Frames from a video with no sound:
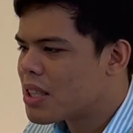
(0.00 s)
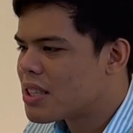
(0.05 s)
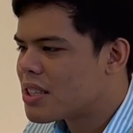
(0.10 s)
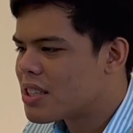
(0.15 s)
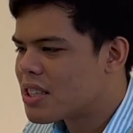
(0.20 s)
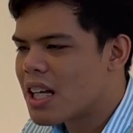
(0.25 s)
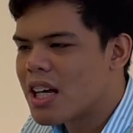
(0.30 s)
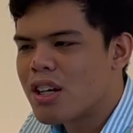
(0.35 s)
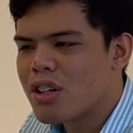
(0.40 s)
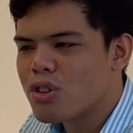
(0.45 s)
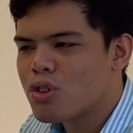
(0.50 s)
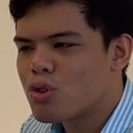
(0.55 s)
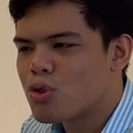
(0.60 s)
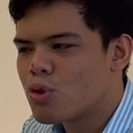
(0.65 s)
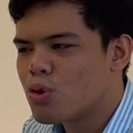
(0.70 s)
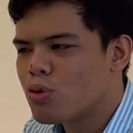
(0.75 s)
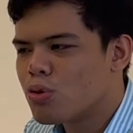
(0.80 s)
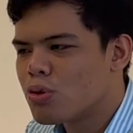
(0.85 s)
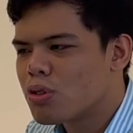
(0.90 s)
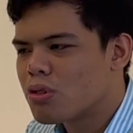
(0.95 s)
staying
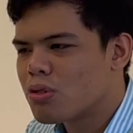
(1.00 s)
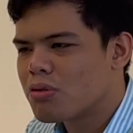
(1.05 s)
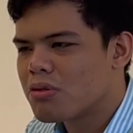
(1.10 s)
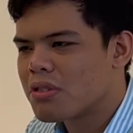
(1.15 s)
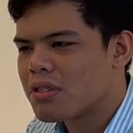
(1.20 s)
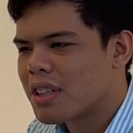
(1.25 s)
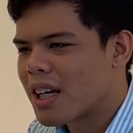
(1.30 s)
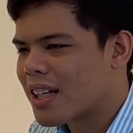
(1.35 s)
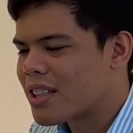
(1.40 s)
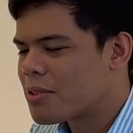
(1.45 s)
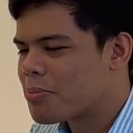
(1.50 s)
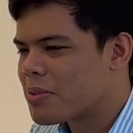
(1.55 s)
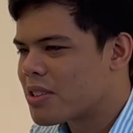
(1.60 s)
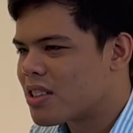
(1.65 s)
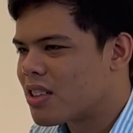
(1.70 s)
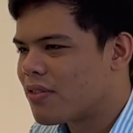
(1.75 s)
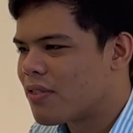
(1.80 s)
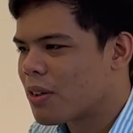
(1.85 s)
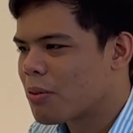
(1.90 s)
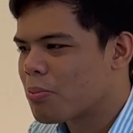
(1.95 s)
true to that
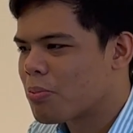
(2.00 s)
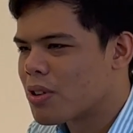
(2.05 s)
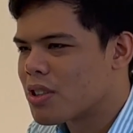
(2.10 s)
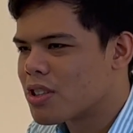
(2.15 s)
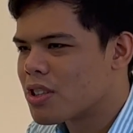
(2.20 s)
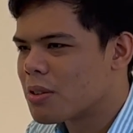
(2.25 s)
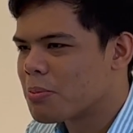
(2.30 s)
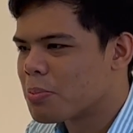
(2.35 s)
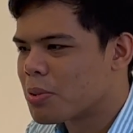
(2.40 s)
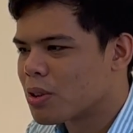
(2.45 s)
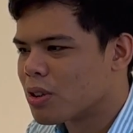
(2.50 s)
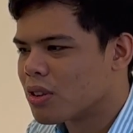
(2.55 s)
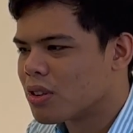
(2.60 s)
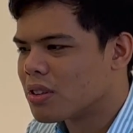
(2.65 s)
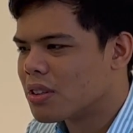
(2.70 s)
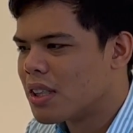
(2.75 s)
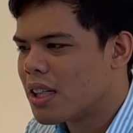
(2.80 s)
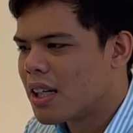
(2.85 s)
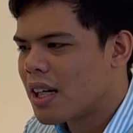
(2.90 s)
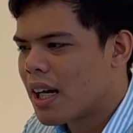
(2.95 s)
specific
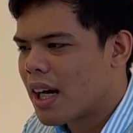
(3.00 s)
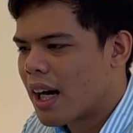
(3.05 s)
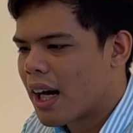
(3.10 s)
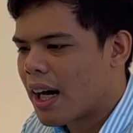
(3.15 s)
principle